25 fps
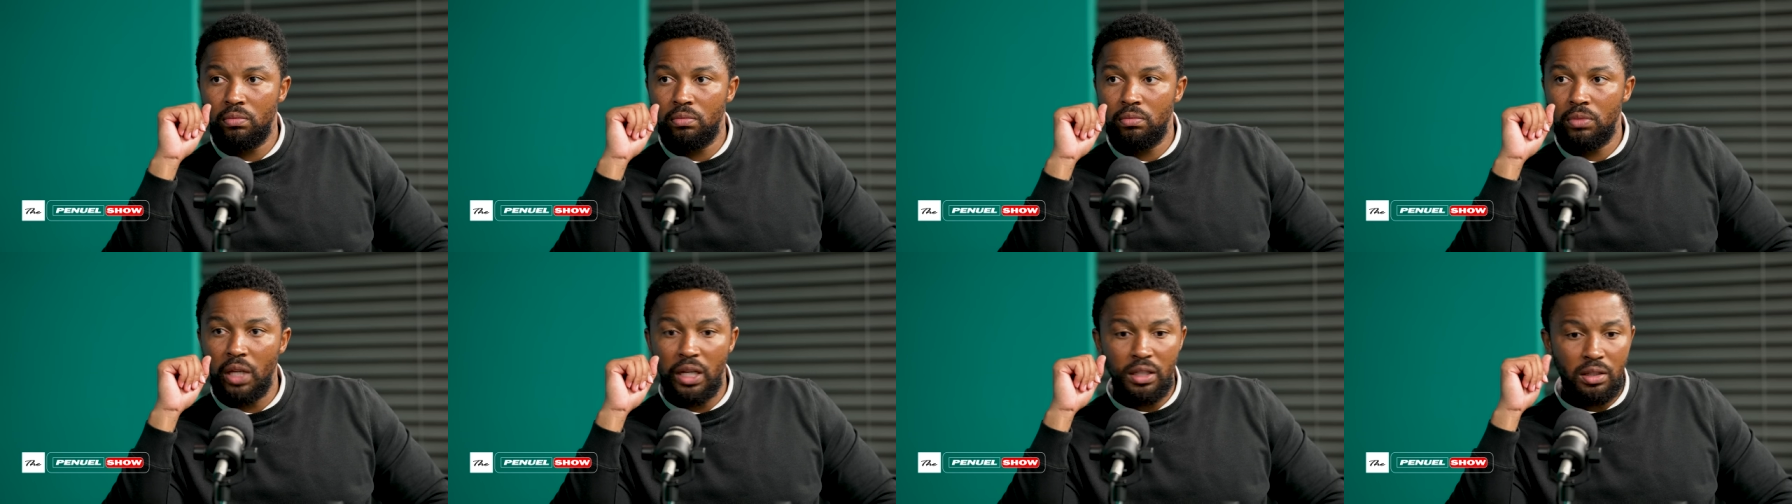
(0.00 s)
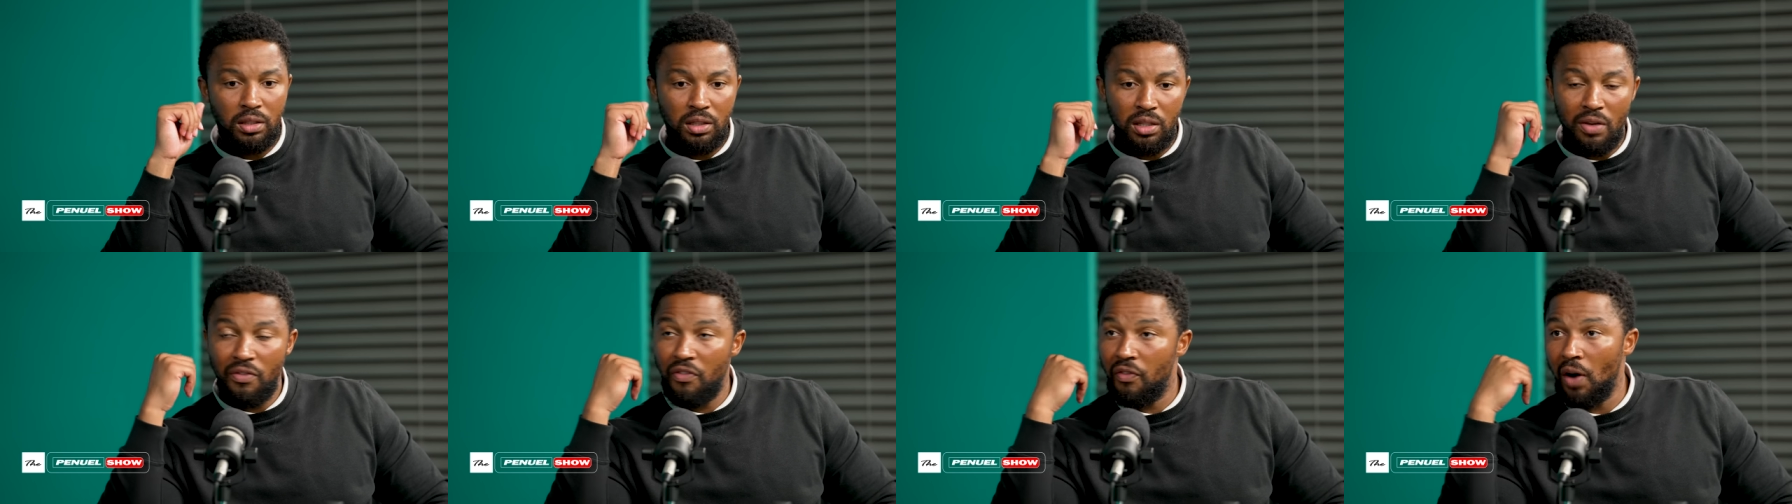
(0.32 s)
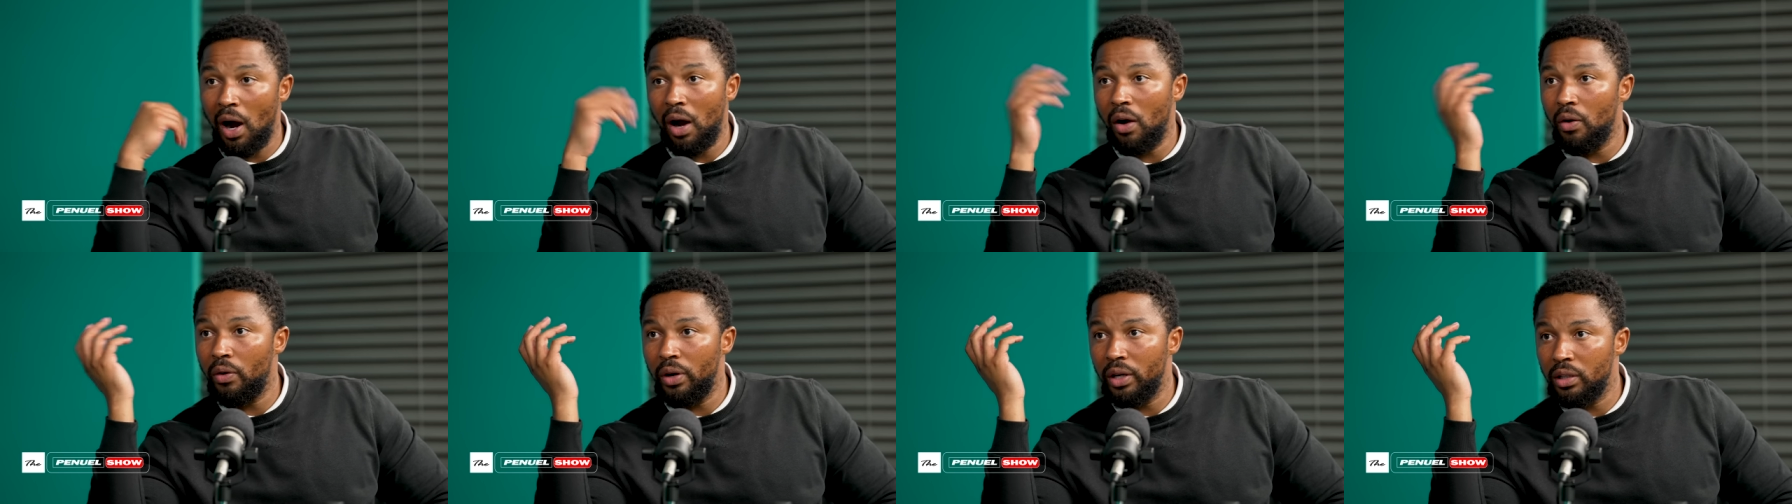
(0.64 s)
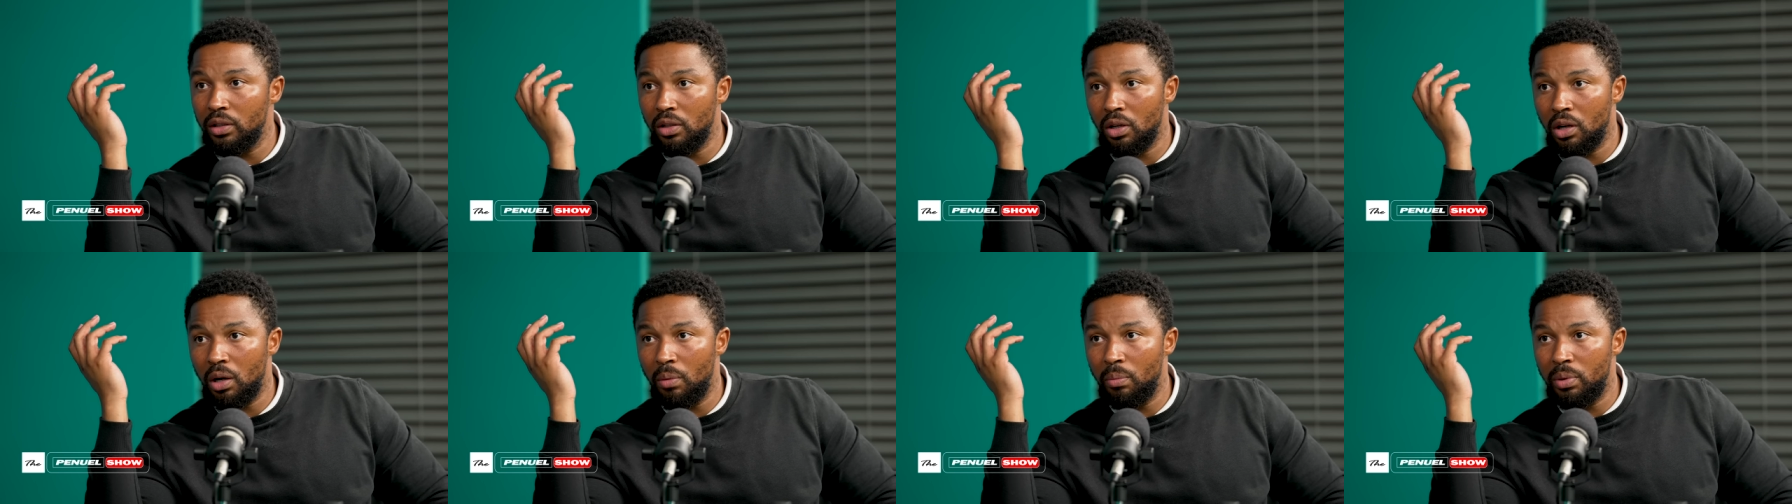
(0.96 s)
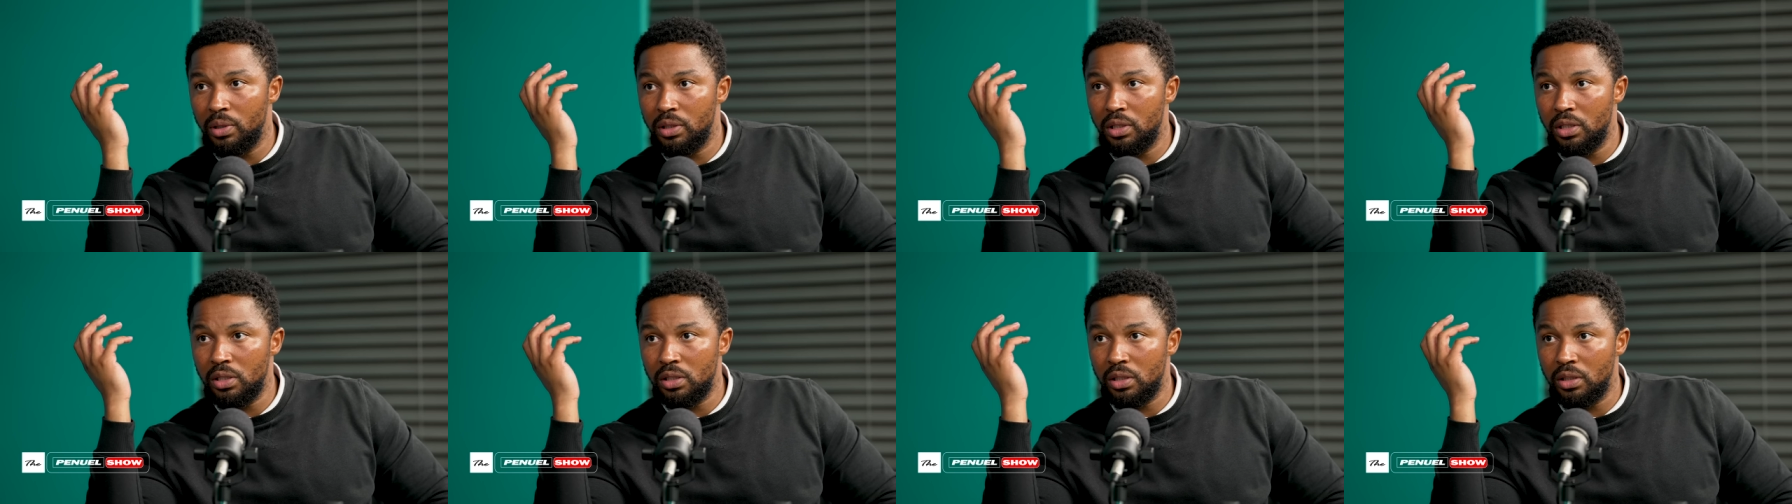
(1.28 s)
They're devouring the
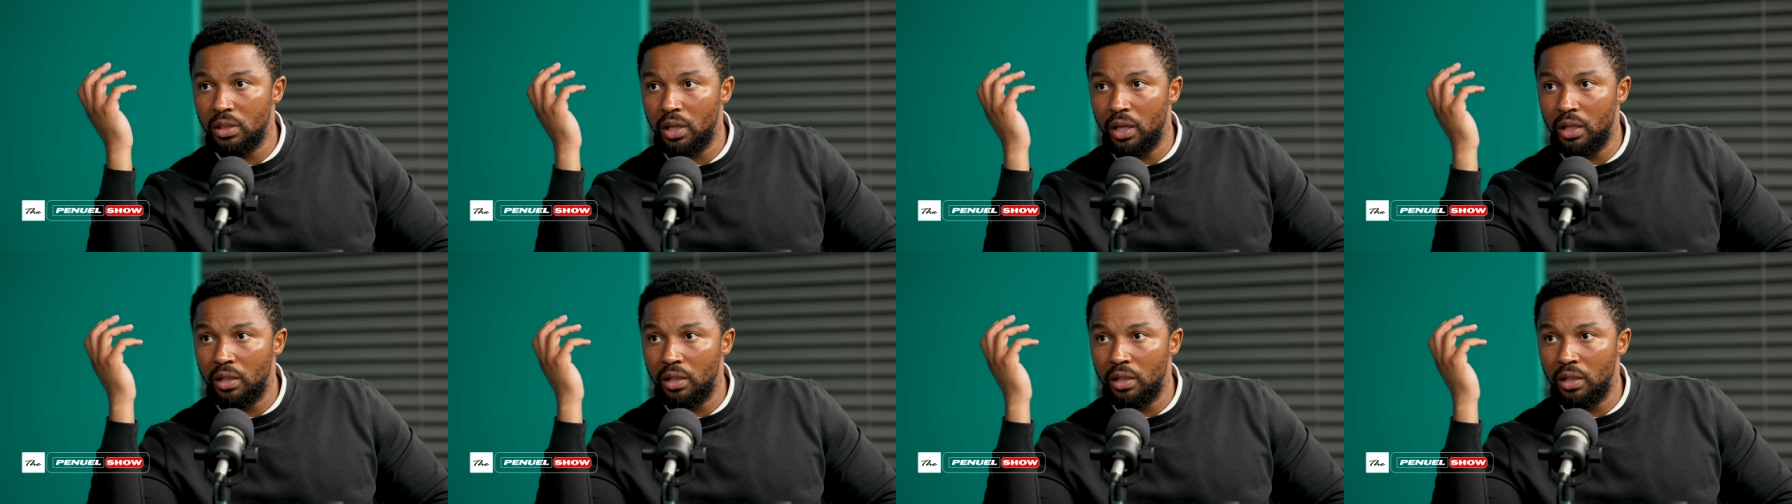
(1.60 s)
competition